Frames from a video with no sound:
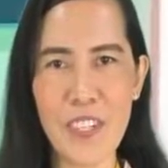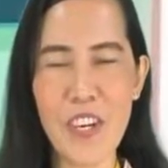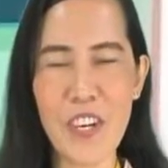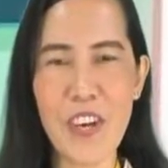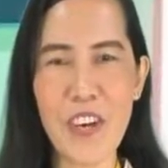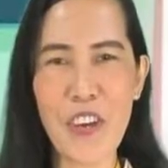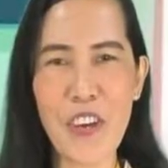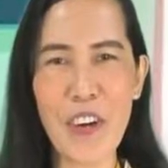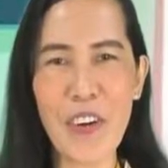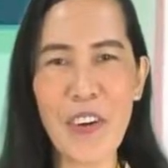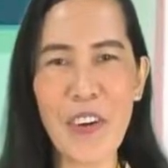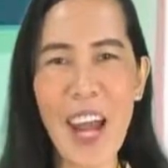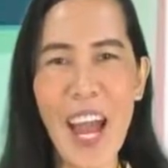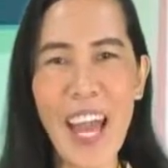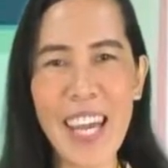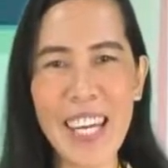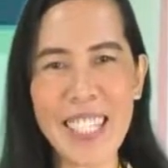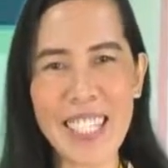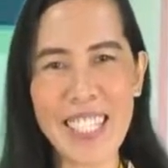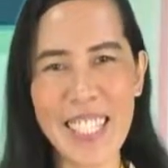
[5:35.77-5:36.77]
You're
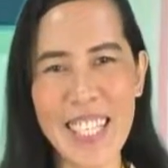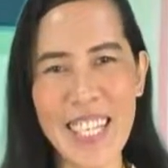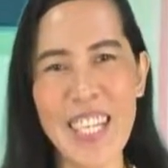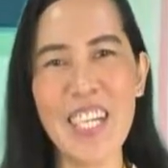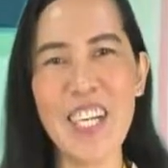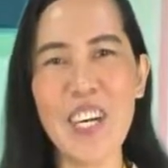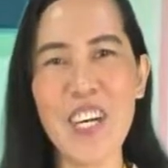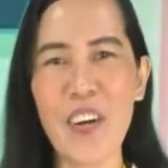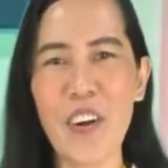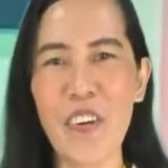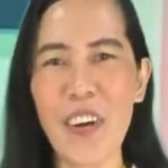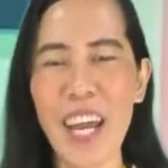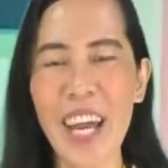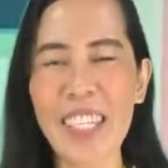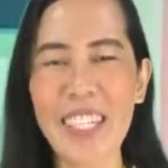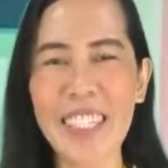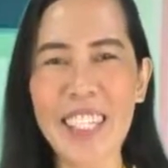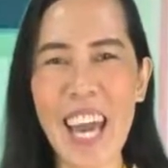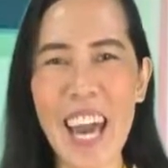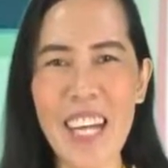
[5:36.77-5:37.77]
right.
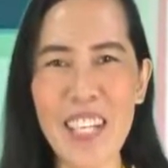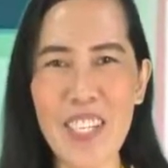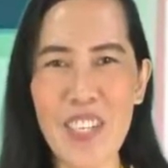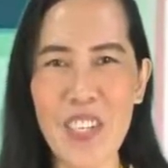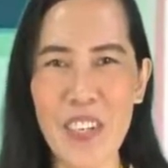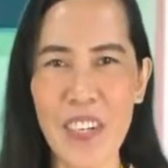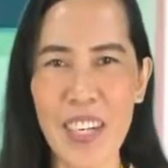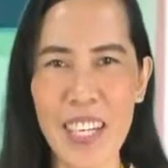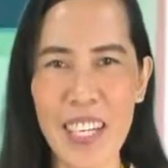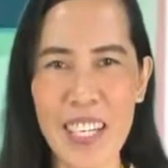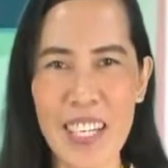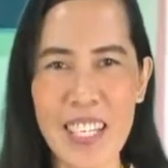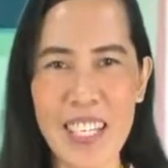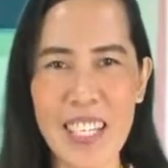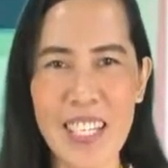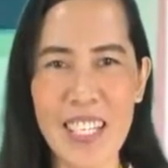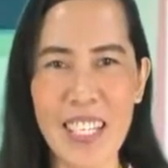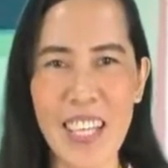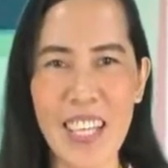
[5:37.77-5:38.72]
Correct answer is